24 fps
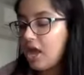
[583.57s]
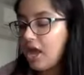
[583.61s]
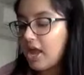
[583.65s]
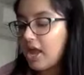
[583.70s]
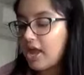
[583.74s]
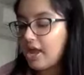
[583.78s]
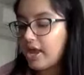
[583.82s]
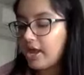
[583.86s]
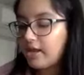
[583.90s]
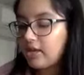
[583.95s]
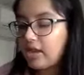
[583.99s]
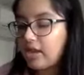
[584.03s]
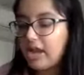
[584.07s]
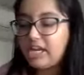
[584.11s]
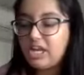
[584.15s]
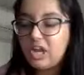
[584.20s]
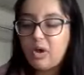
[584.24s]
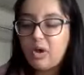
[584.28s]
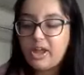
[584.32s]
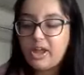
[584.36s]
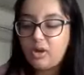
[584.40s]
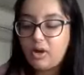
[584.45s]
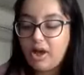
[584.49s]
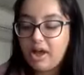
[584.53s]
And I
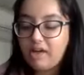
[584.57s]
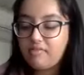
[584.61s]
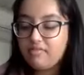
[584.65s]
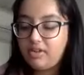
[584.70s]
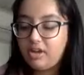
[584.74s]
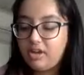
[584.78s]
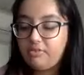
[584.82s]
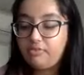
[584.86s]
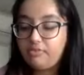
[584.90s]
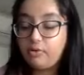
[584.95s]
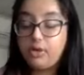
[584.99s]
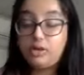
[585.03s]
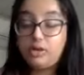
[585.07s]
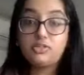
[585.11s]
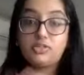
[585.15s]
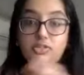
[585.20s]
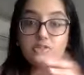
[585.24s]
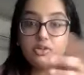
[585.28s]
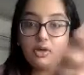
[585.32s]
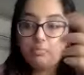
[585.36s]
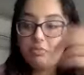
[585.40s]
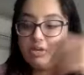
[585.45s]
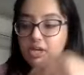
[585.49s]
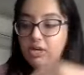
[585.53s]
know I don't have enough foil,
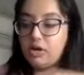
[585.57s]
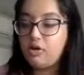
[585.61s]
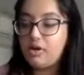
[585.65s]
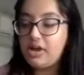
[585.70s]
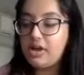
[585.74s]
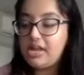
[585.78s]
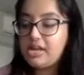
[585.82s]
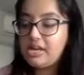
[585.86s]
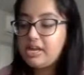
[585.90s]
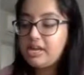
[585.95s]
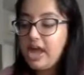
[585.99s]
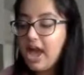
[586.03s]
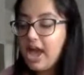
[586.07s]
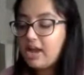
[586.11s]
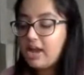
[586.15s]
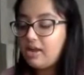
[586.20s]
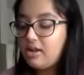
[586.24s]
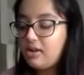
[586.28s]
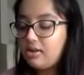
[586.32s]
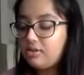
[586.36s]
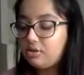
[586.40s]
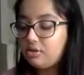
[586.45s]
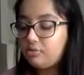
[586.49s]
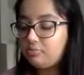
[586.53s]
so I'm gonna go ahead and add
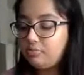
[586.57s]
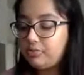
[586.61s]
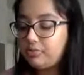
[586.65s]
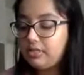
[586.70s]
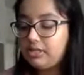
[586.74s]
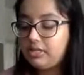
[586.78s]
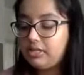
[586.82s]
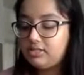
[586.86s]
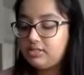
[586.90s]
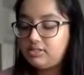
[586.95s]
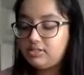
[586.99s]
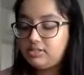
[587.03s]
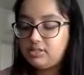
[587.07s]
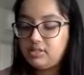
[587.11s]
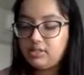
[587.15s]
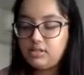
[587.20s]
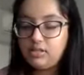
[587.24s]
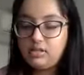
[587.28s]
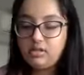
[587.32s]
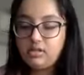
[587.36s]
another piece.